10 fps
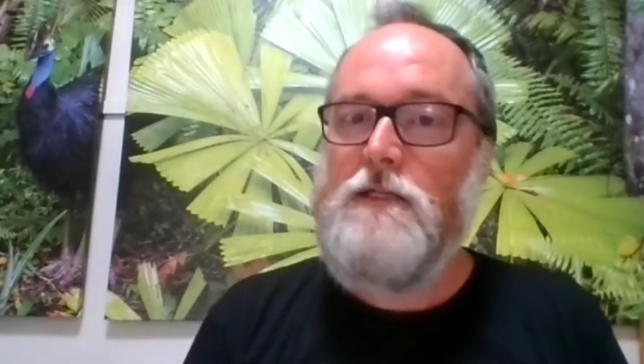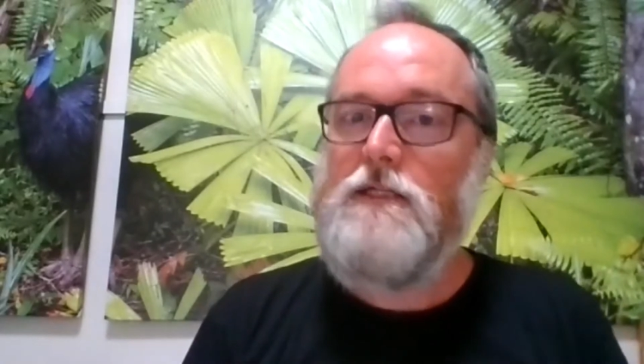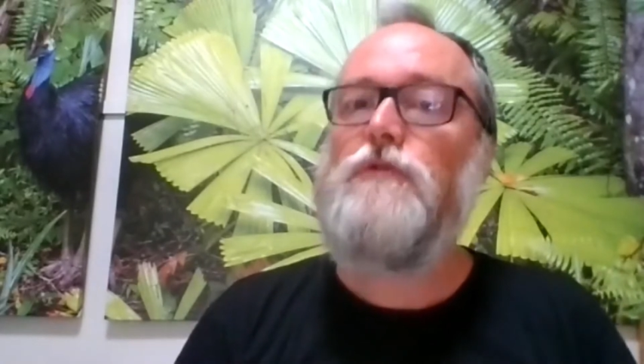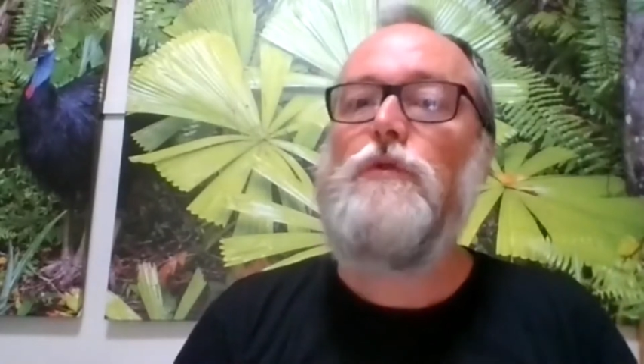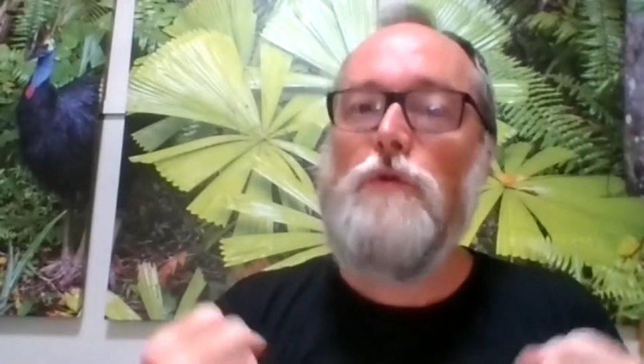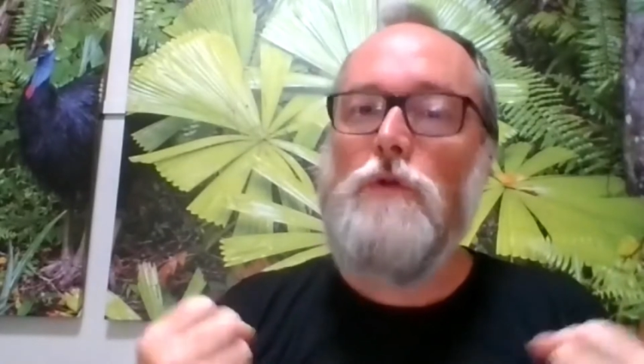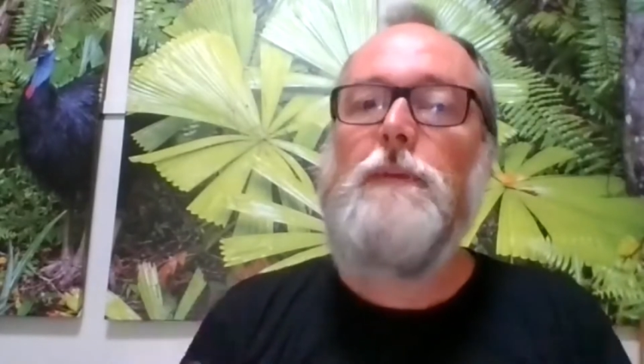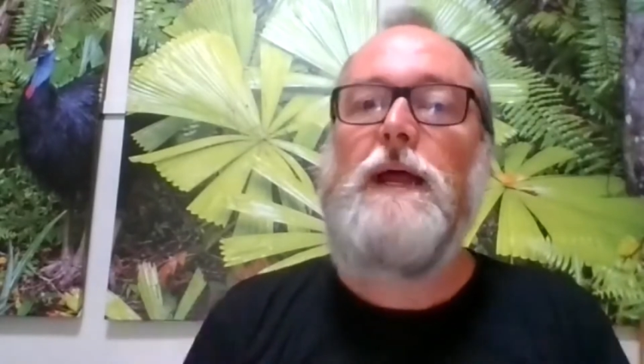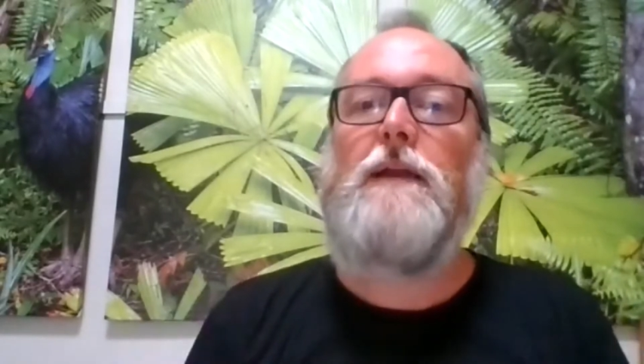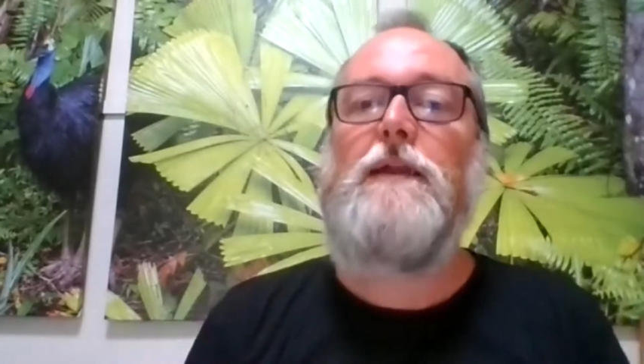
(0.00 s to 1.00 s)
So it's all
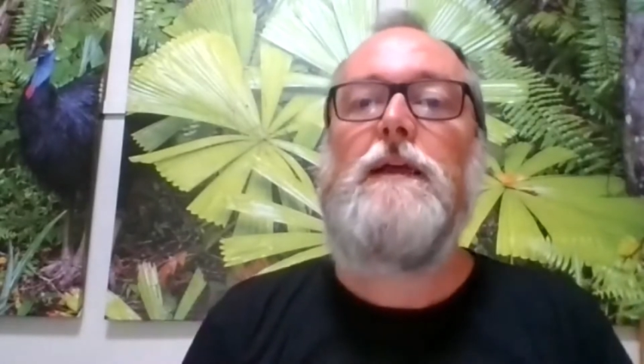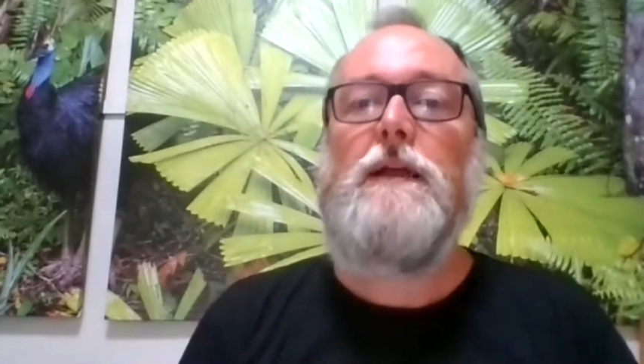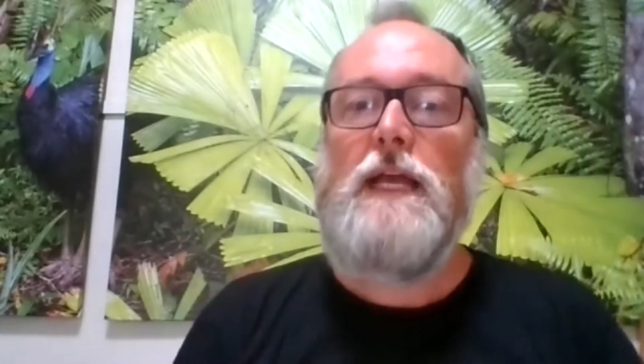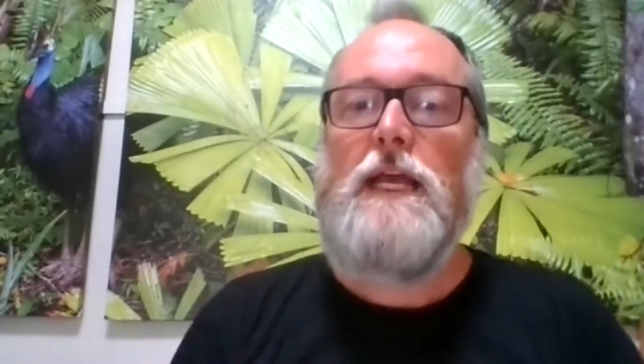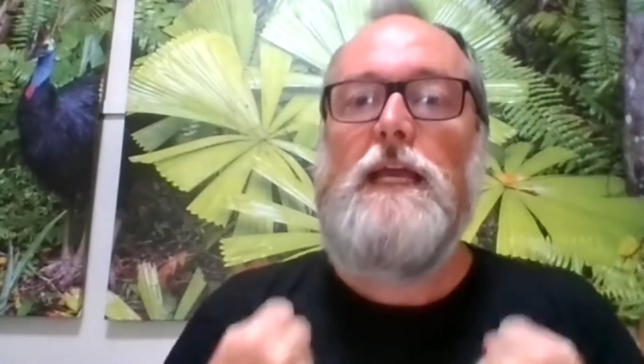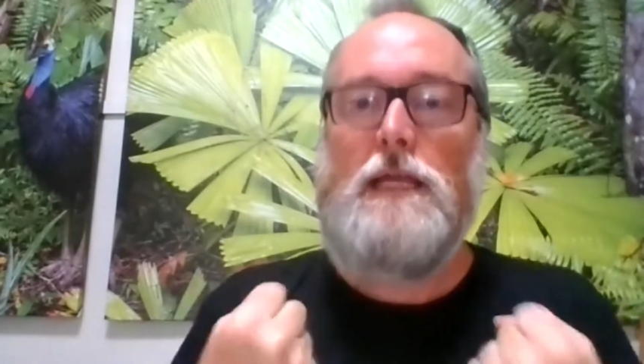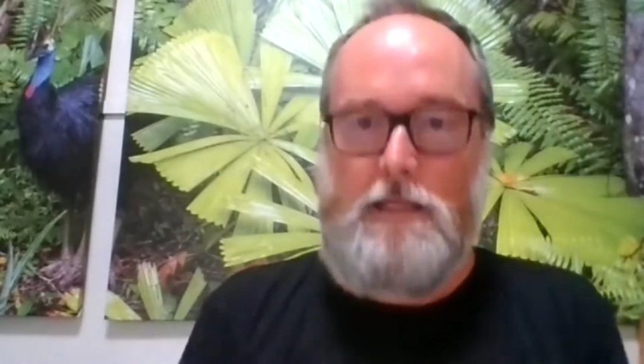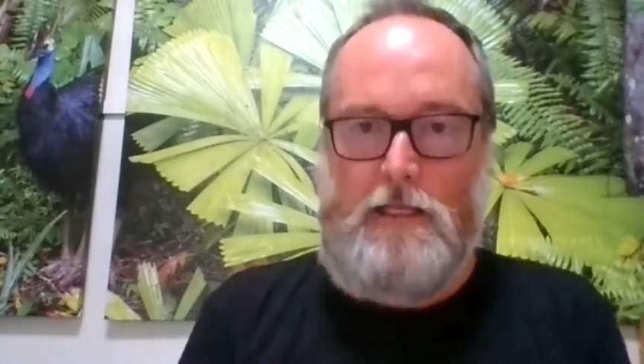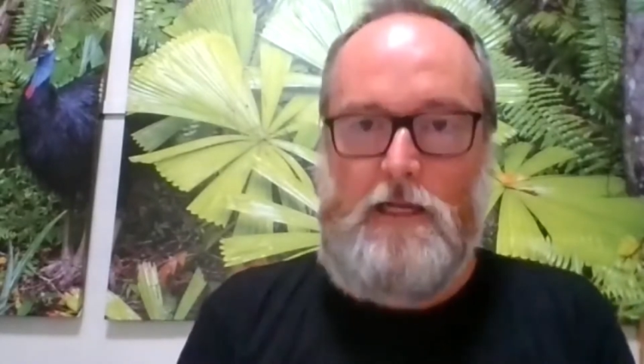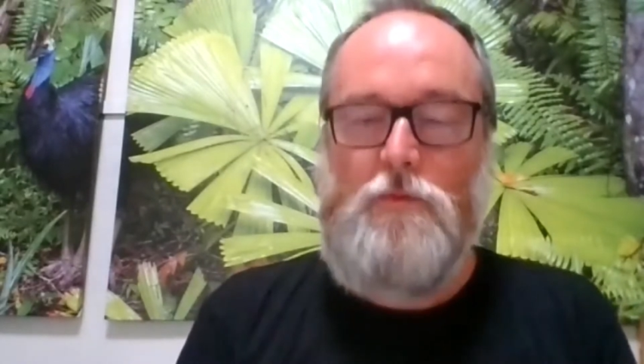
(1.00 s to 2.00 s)
about
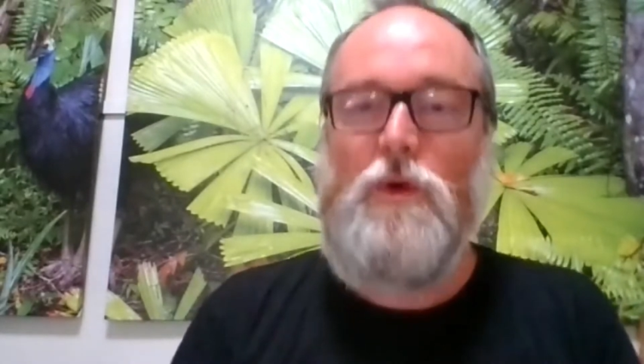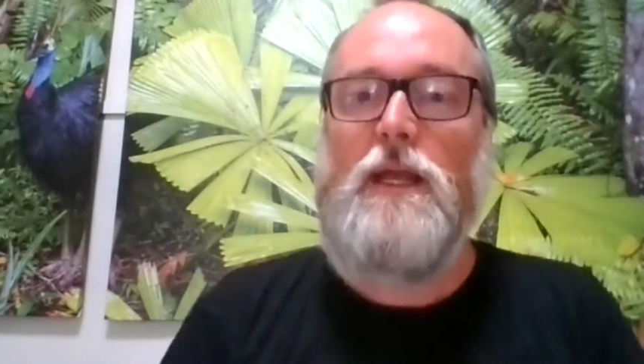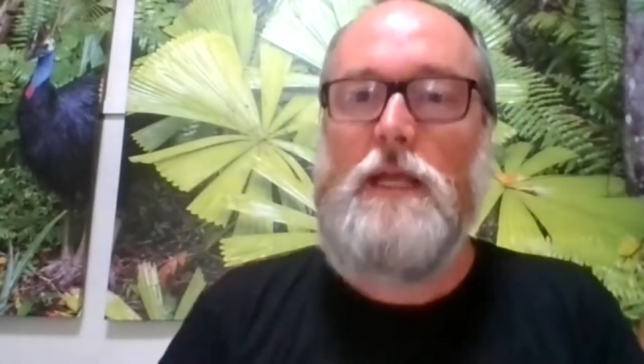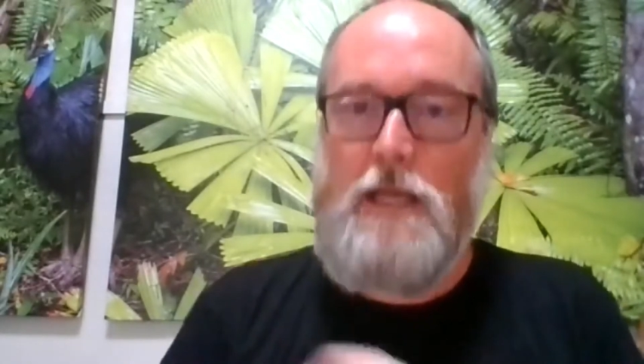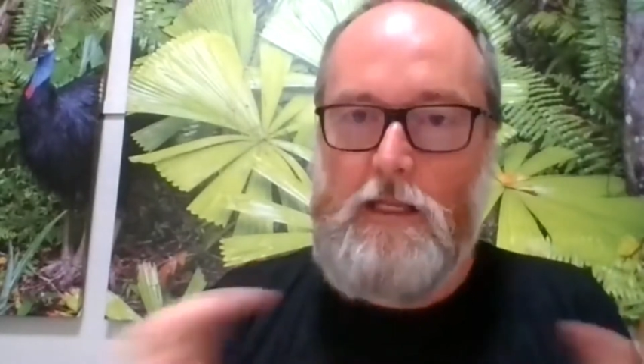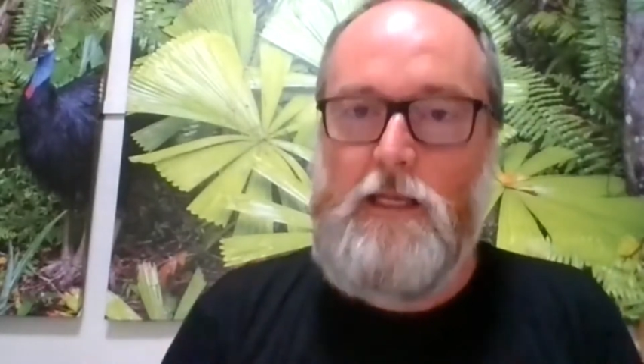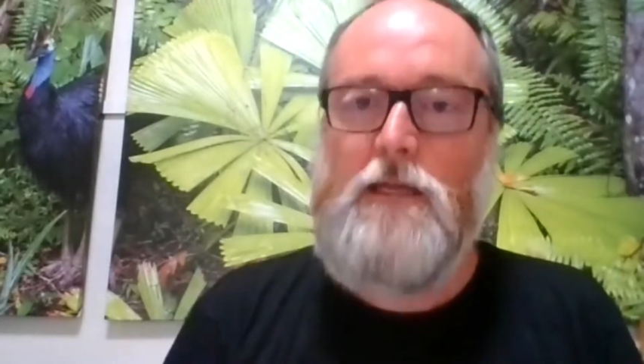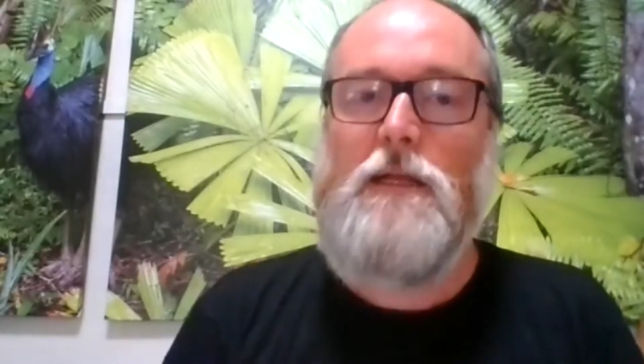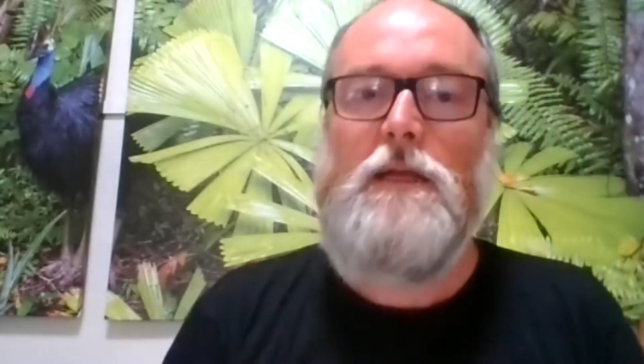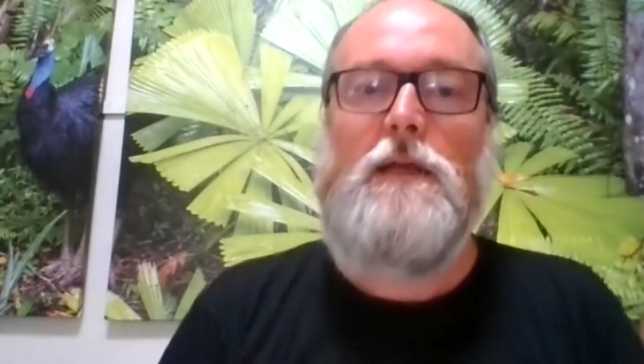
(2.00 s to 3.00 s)
healing. We're healing